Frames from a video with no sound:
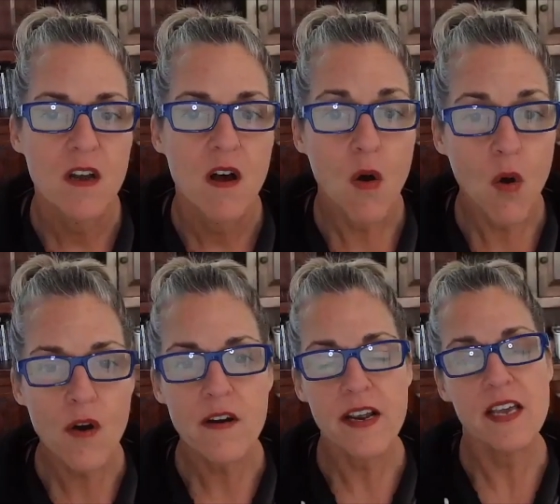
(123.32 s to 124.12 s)

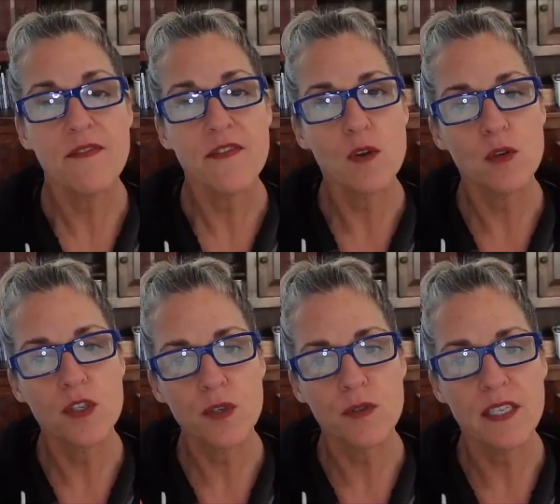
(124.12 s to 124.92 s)
Or if you
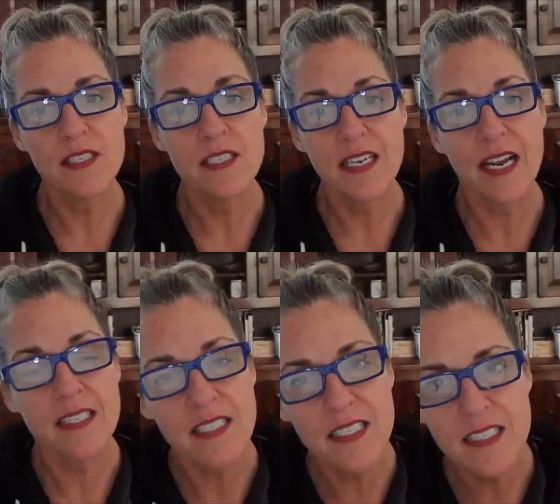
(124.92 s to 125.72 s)
do this
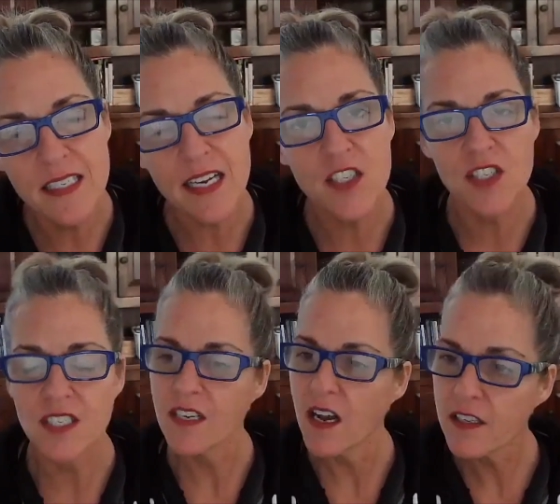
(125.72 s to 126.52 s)
next
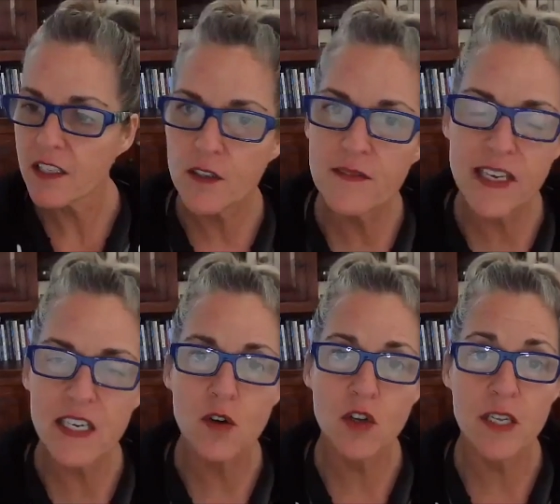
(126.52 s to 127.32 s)
section on a little
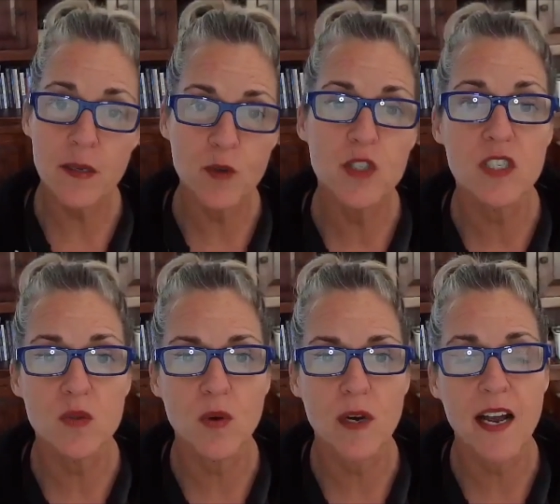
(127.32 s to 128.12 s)
video clip, which
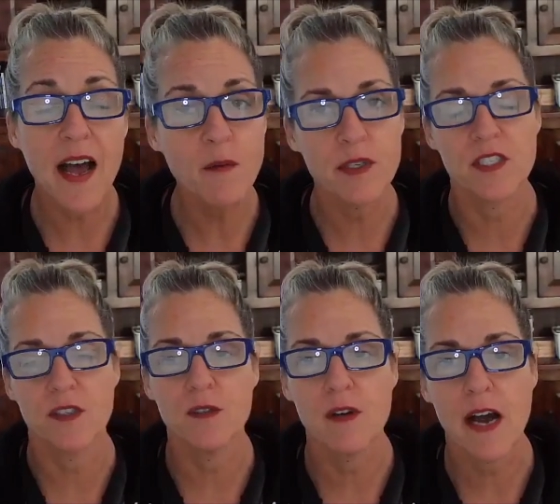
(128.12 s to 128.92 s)
is what I would
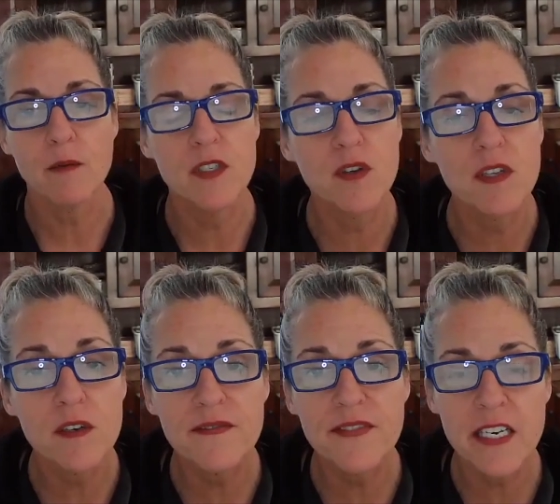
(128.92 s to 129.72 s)
do a
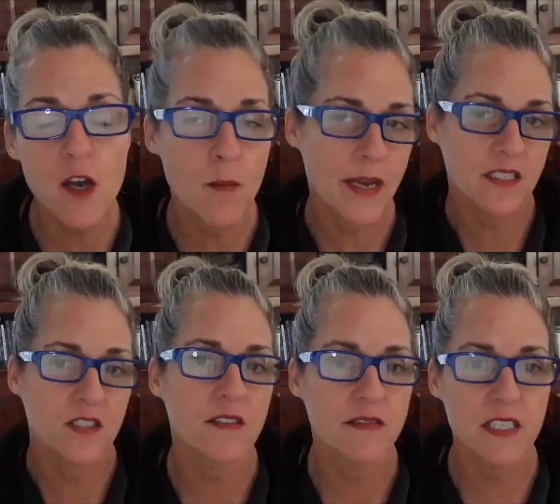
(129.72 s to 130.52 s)
little video
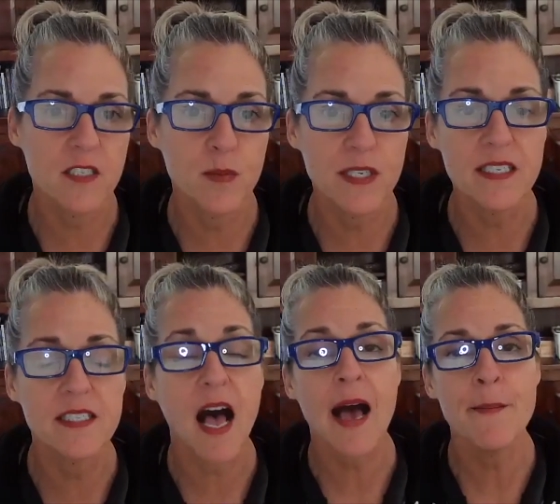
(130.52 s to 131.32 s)
message of this because
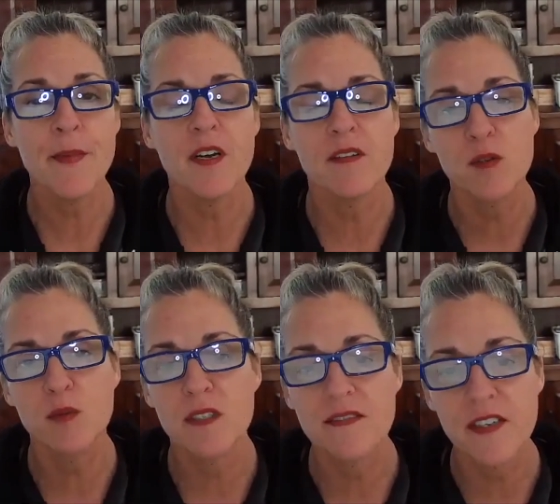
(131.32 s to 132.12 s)
I'm
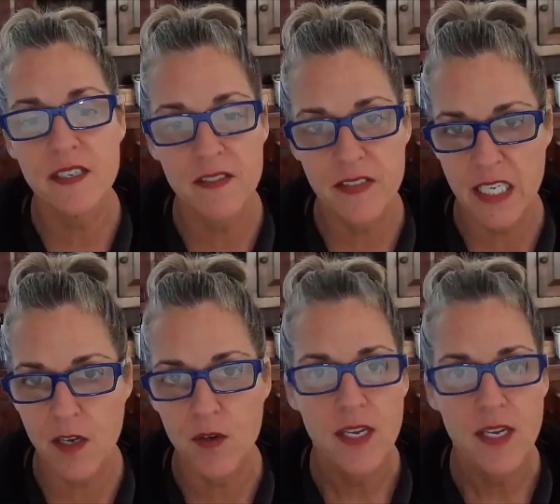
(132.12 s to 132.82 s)
comfortable in front of a video.